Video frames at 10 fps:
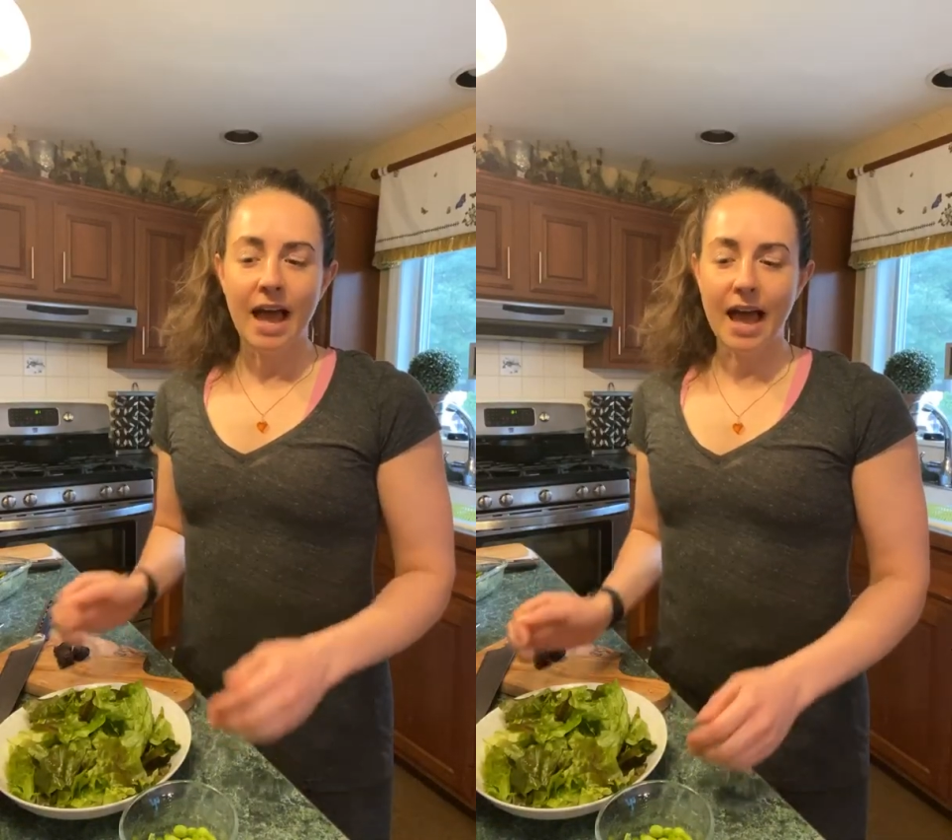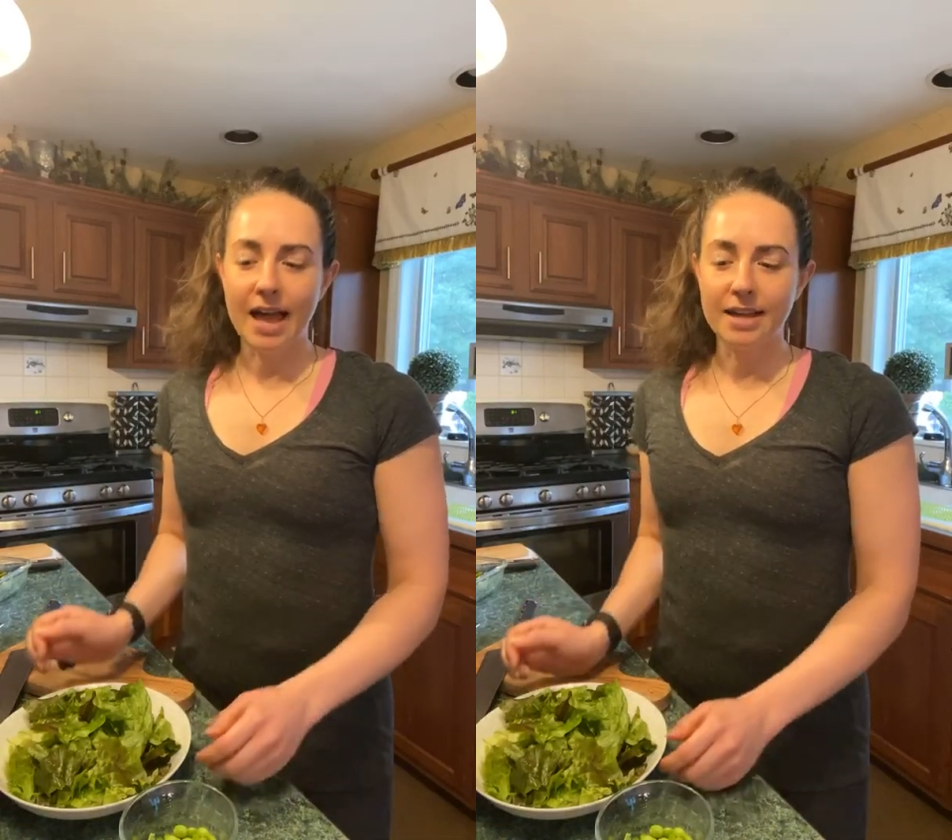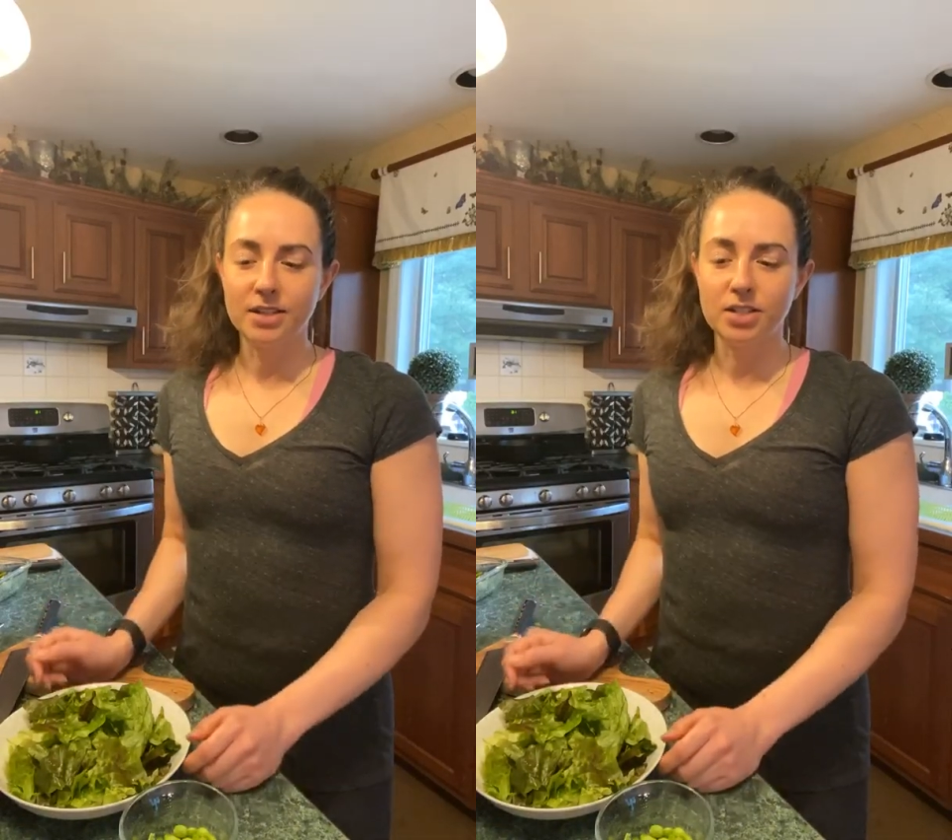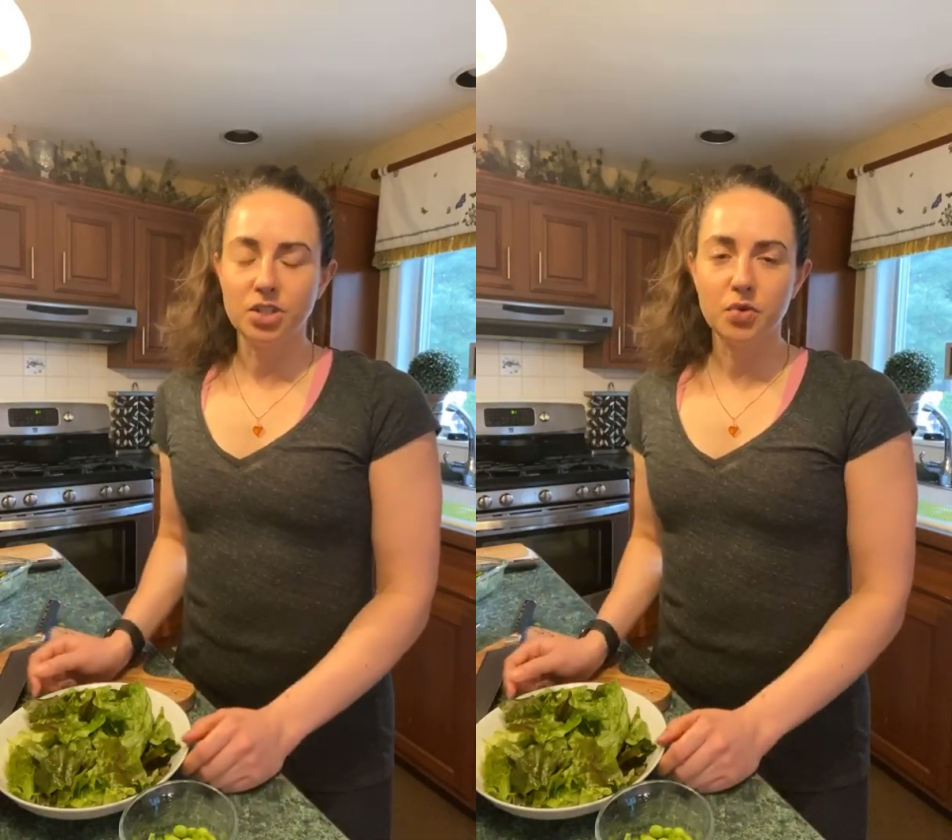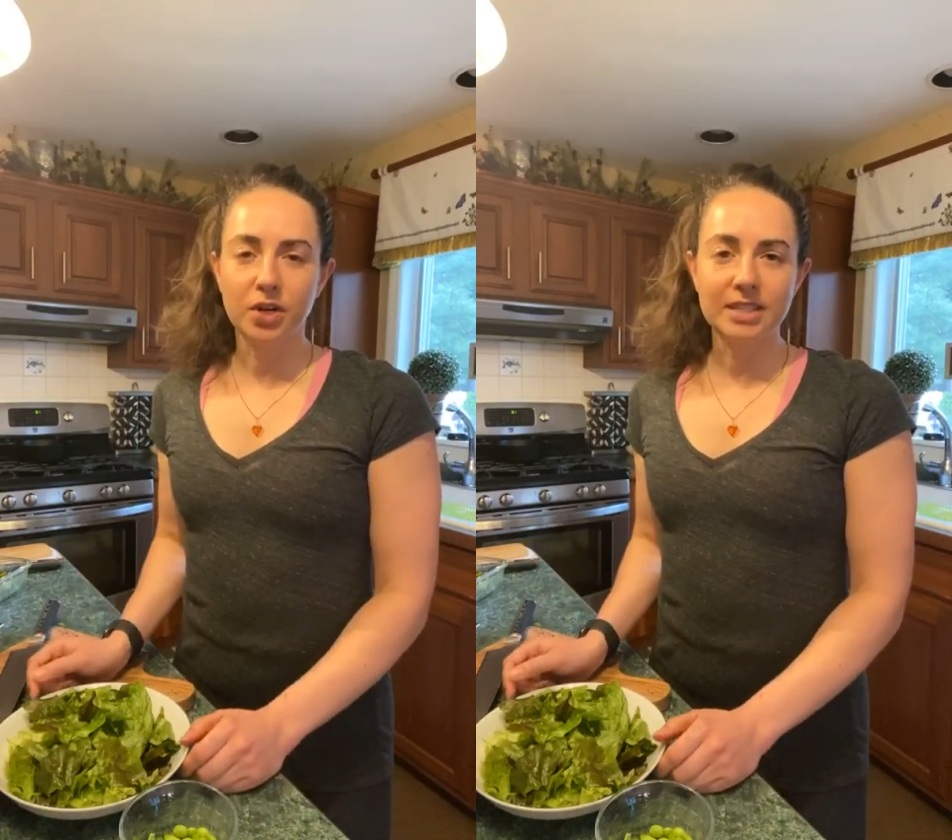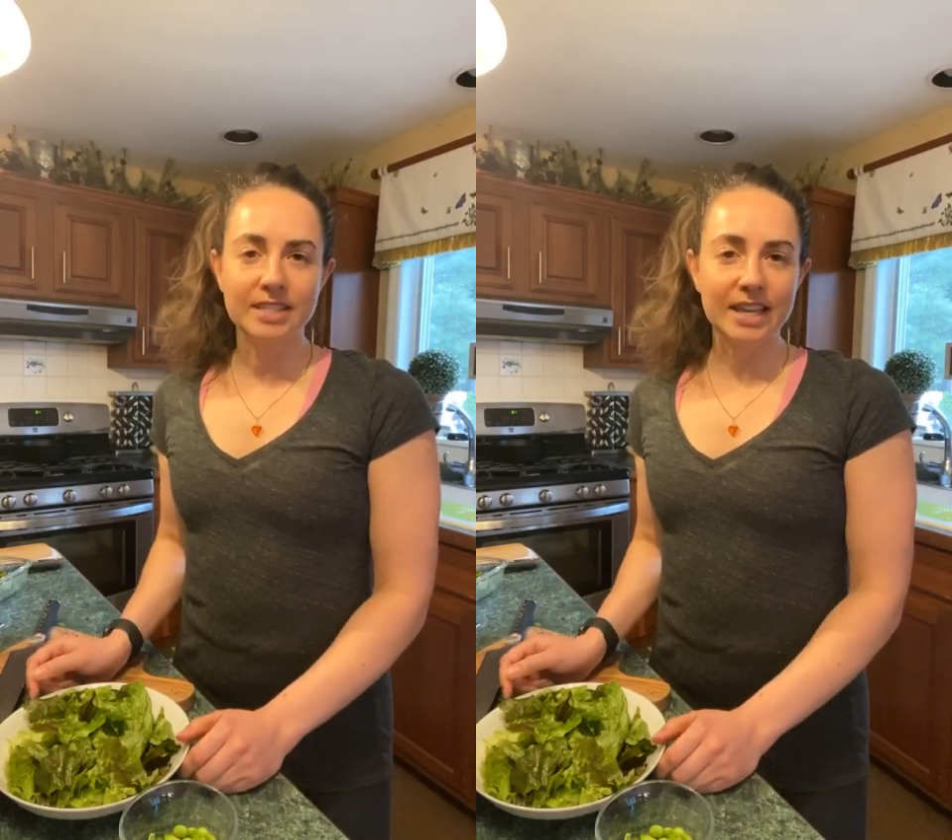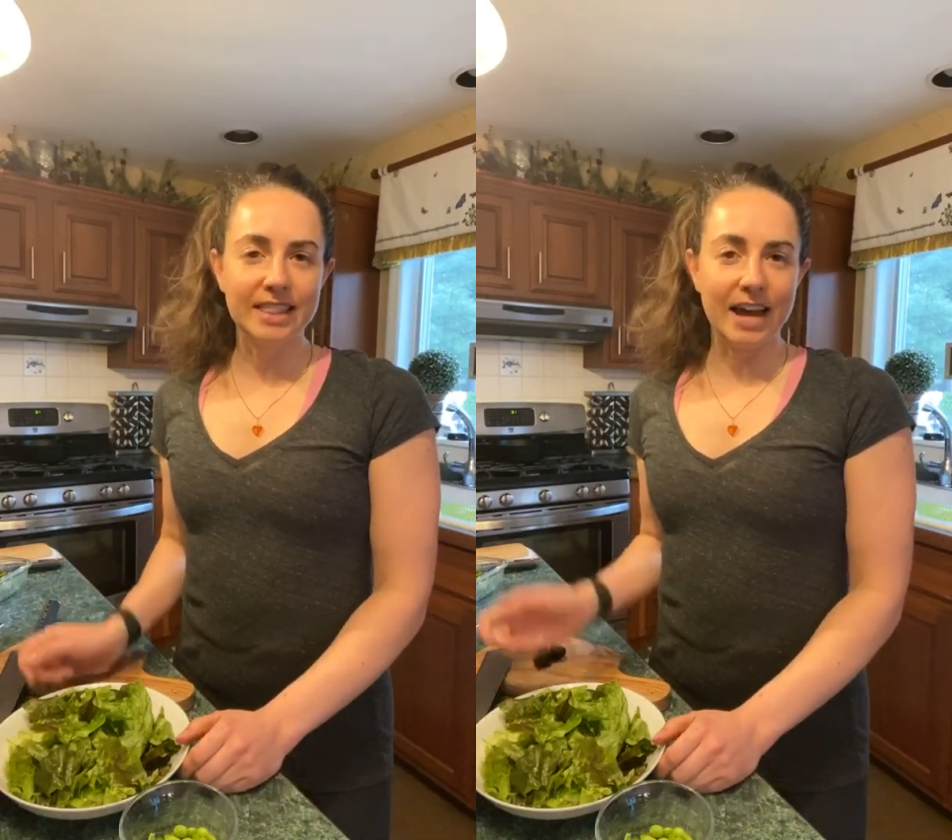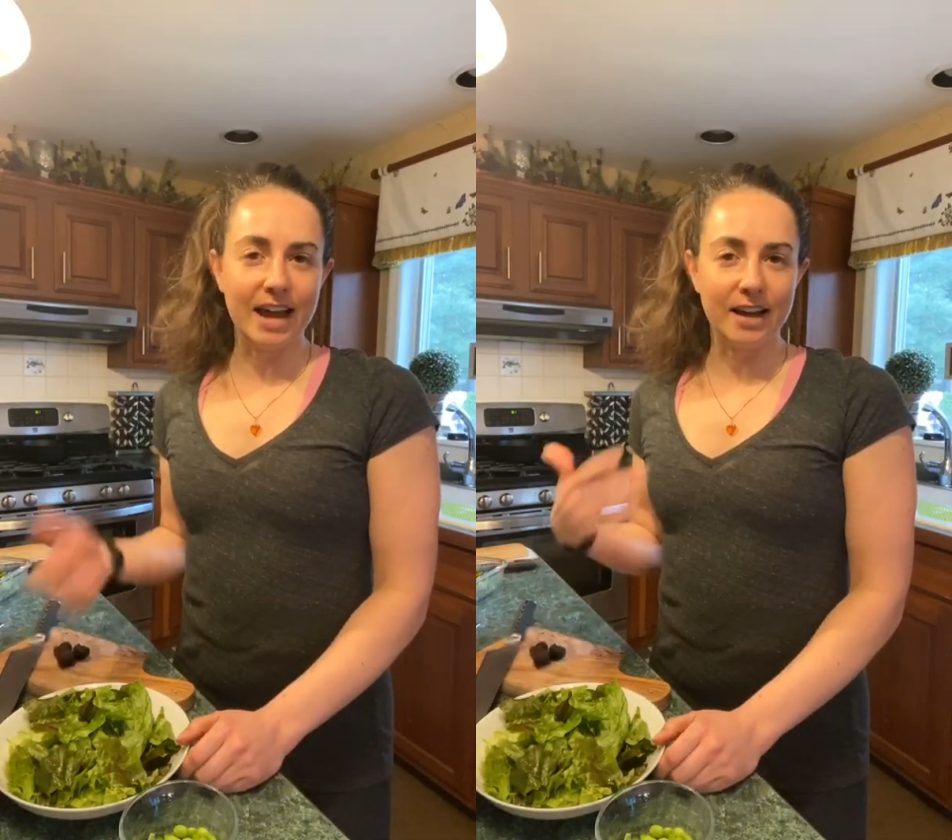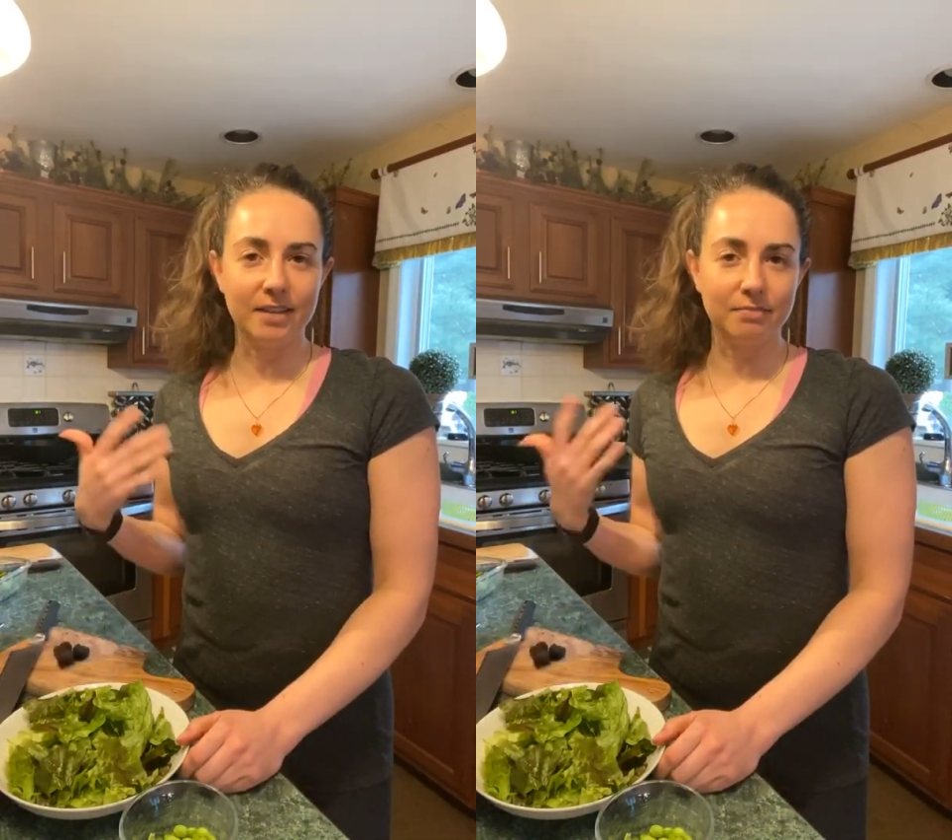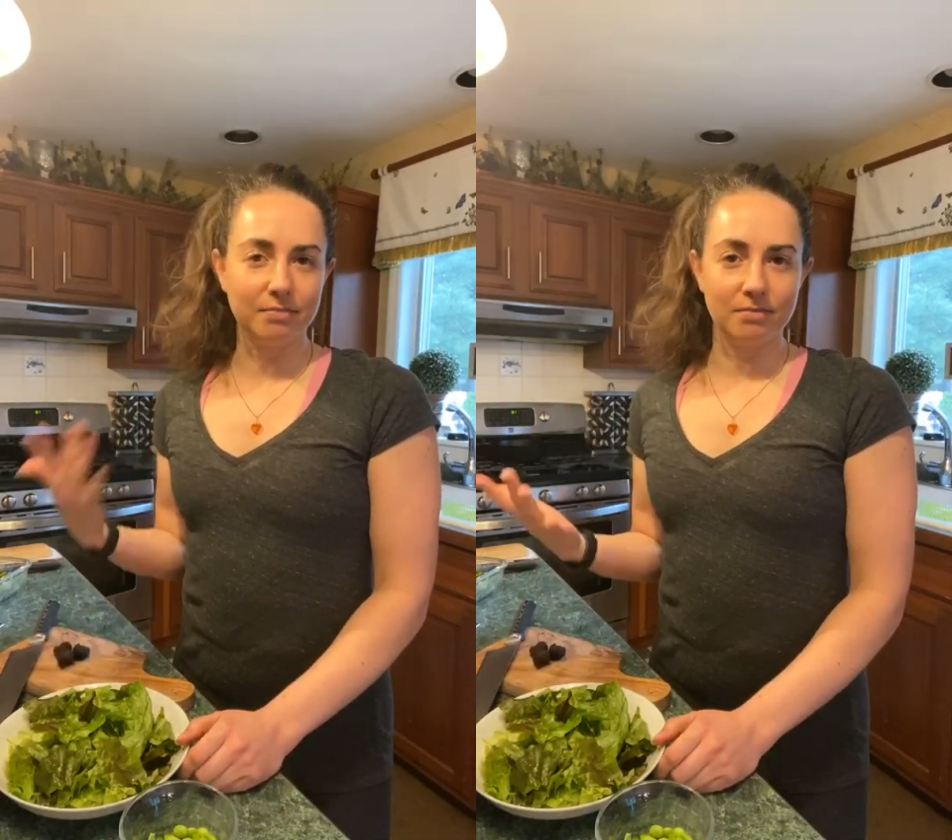And you could say that